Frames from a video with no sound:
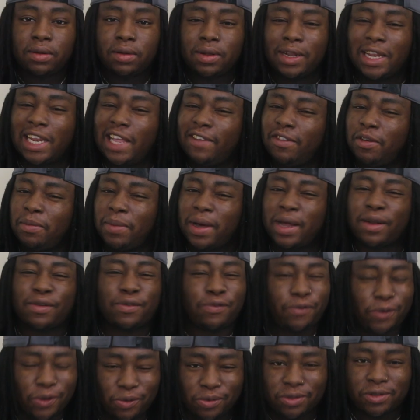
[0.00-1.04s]
Living by the
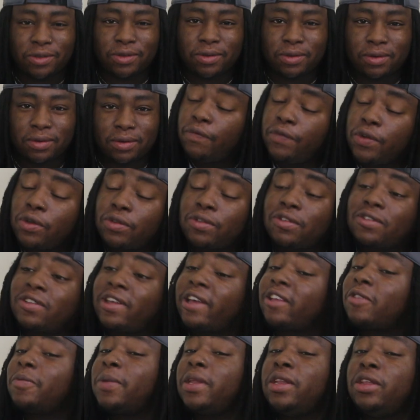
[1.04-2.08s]
filter. Filters
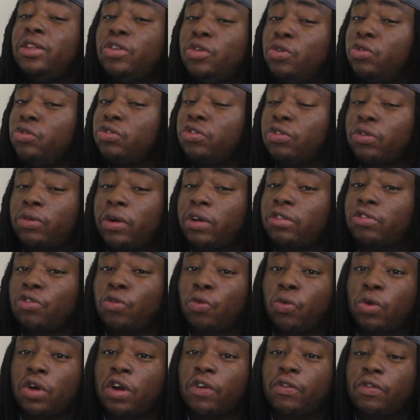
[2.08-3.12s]
has been used across
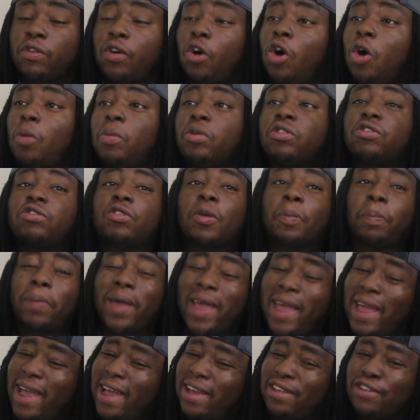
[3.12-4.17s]
the world for almost the
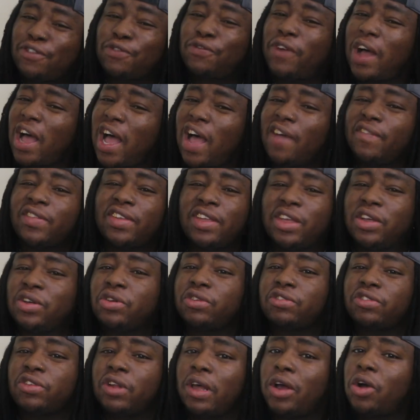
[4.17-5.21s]
past 5
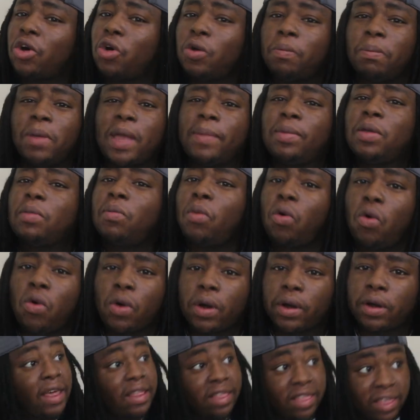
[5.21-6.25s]
years now, or maybe
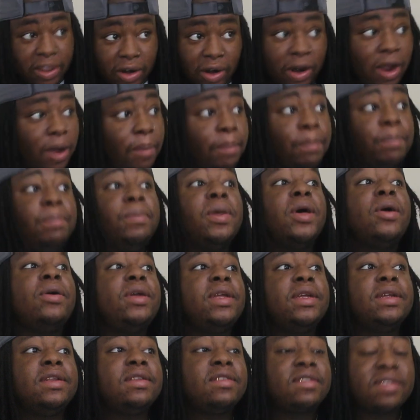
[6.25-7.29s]
more. And there are
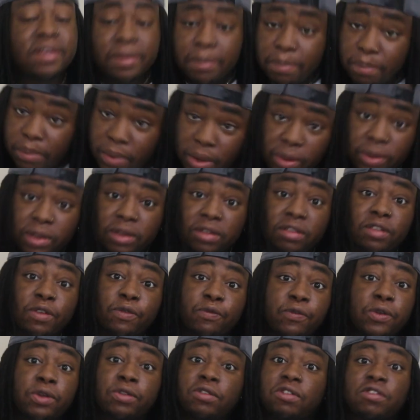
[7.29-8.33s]
millions and millions
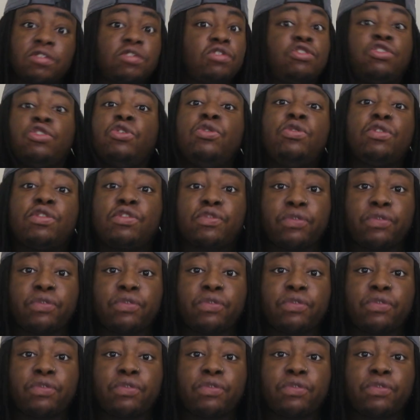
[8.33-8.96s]
of filters to choose